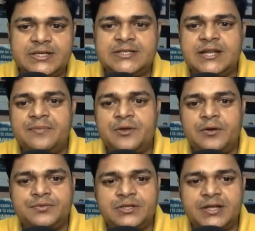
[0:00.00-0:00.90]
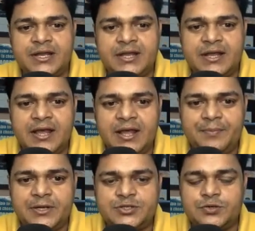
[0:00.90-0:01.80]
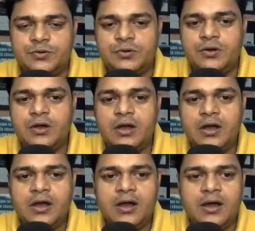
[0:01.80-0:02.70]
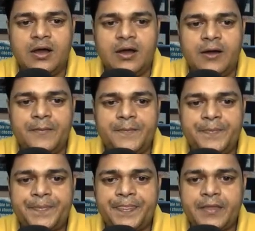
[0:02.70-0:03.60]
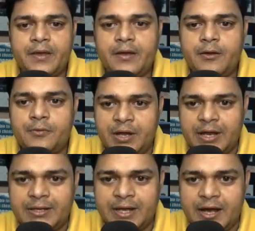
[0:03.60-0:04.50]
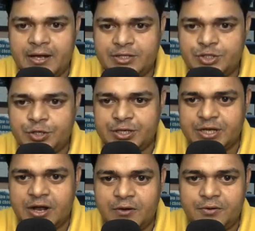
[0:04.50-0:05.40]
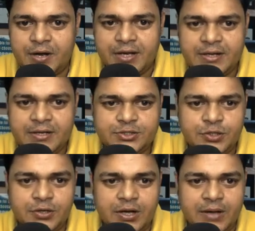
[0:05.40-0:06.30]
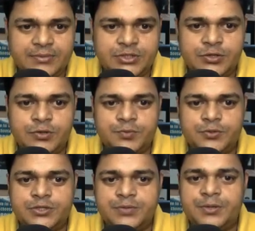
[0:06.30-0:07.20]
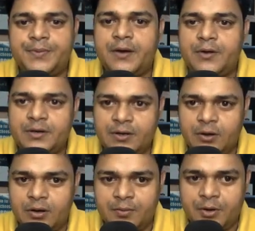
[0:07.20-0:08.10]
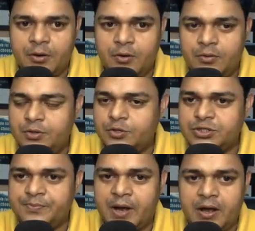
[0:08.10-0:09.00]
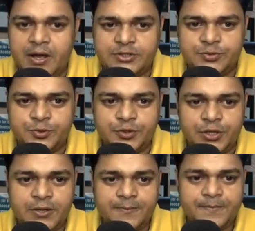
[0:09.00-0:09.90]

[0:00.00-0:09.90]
each and every option can help us to uh, create the storage account, right? So I'm just going to proceed with Power uh, uh, using Azure portal.